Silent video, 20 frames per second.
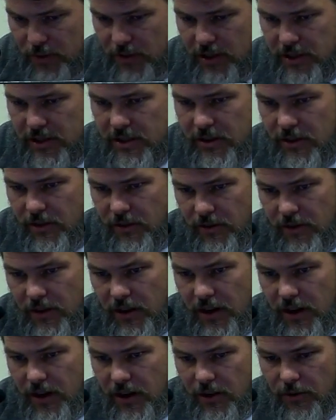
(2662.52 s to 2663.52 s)
with its own
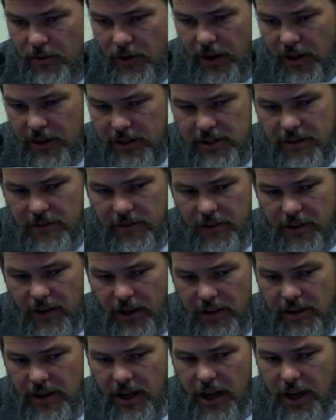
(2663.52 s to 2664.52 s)
relatively
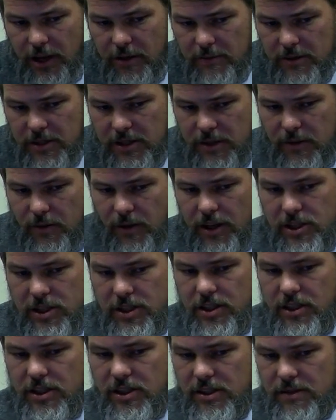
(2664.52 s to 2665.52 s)
autonomous
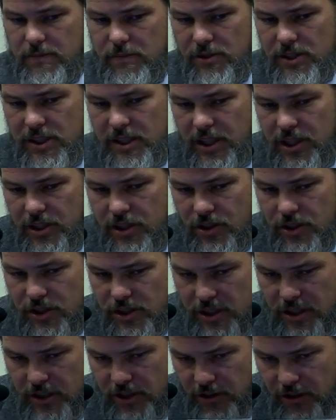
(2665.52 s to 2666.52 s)
questions,
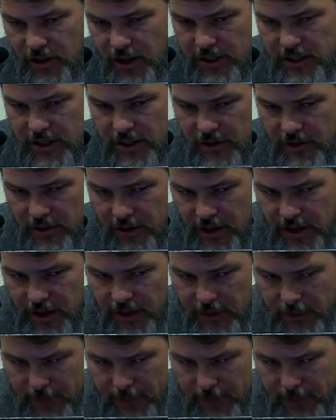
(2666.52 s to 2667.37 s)
procedures, and criteria.